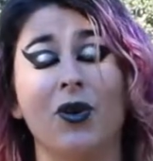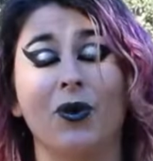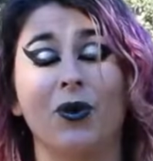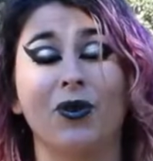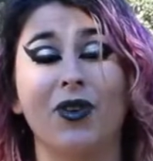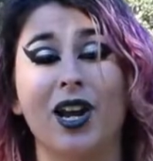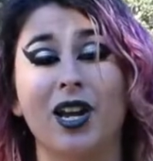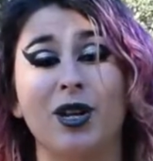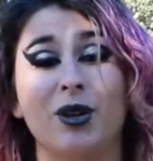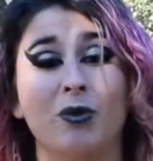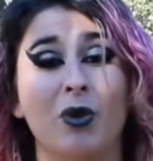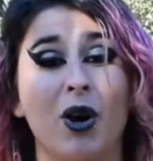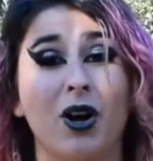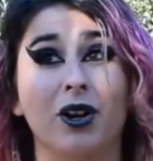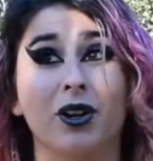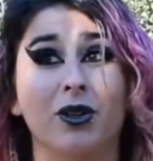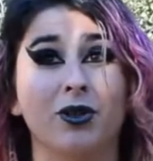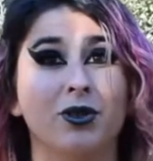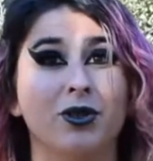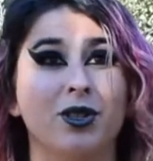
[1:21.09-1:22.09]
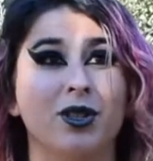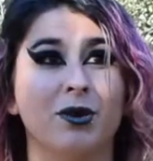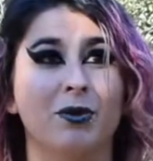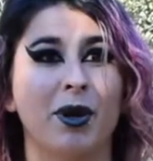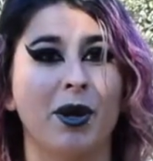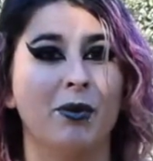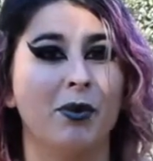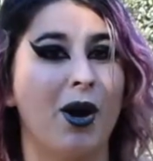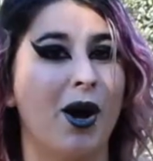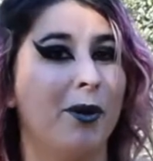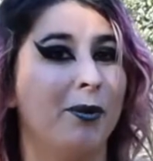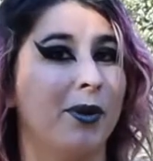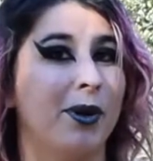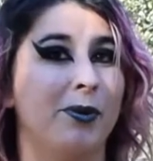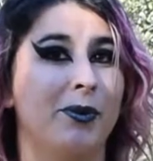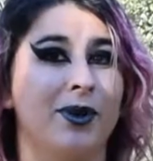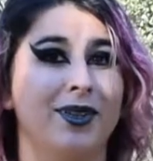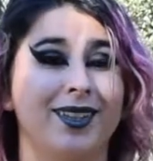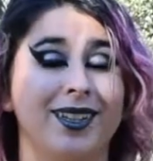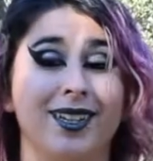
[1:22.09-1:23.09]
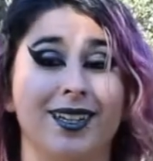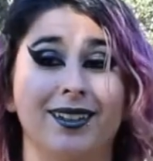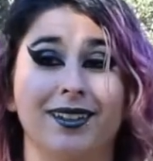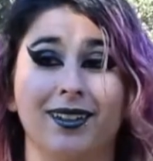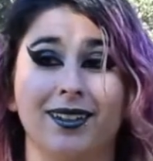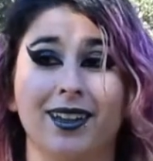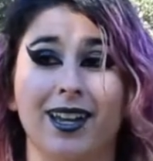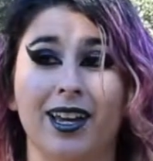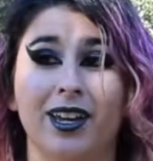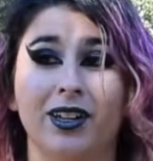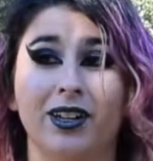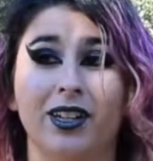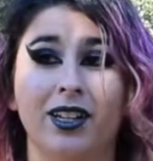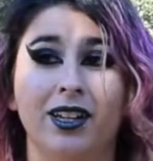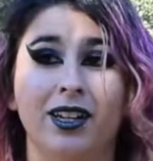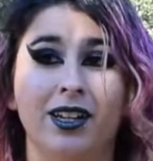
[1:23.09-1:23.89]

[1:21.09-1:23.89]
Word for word: random articles that might pop up on the internet,